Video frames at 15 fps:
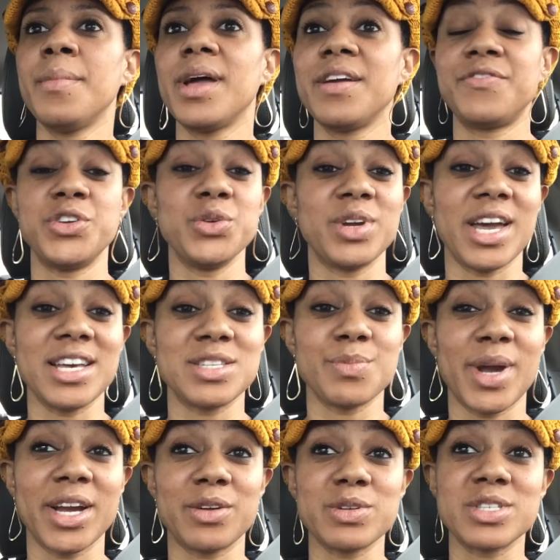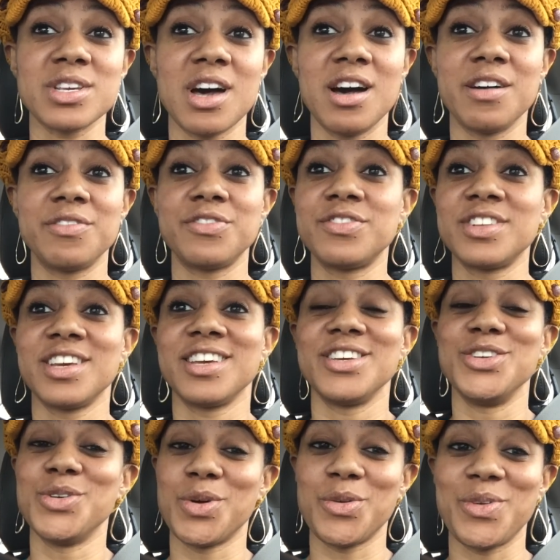If you guess
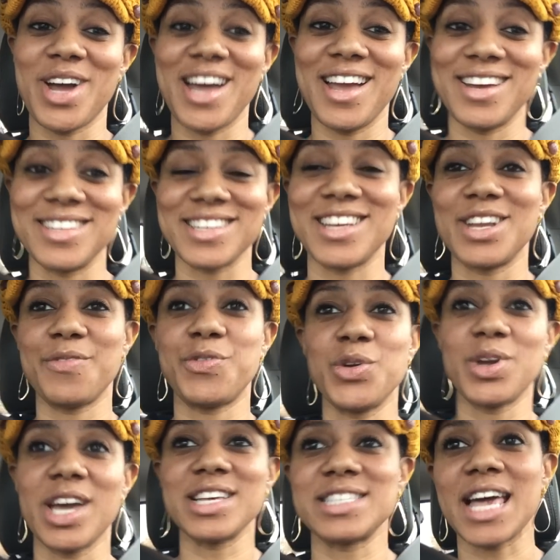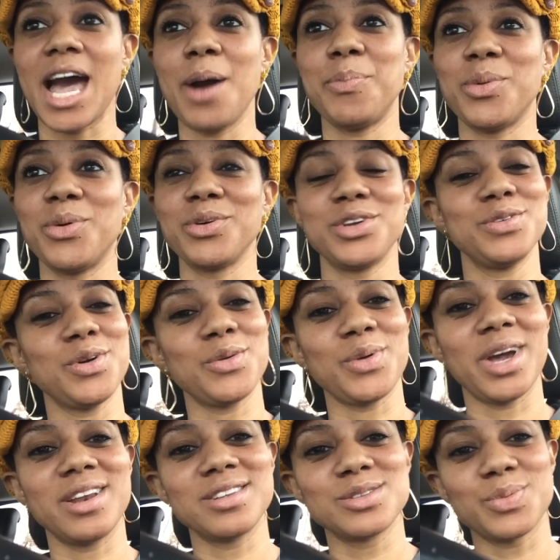Microsoft, you're right. And if you guess Apple, you're
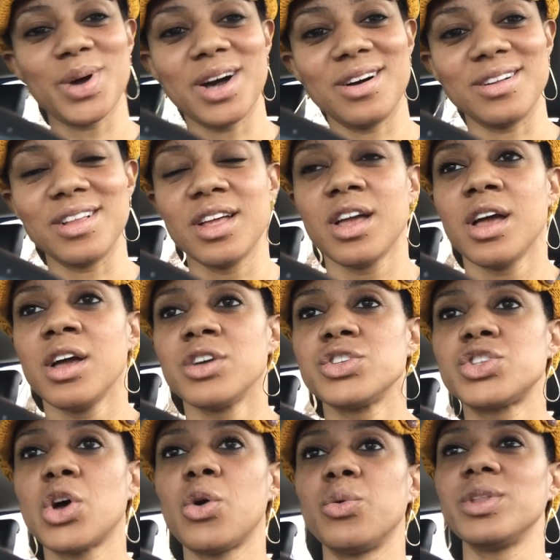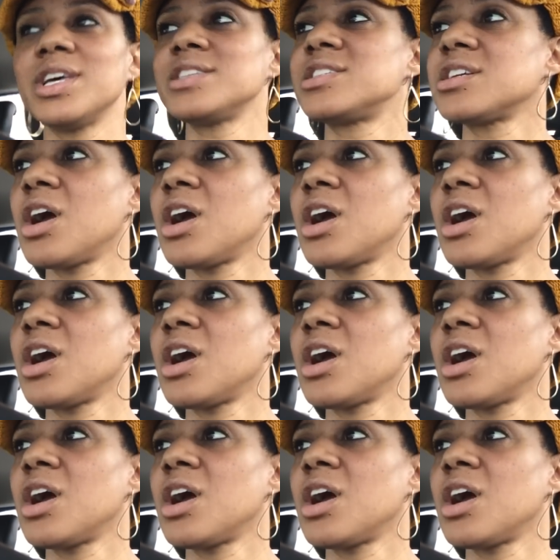right as well. So let's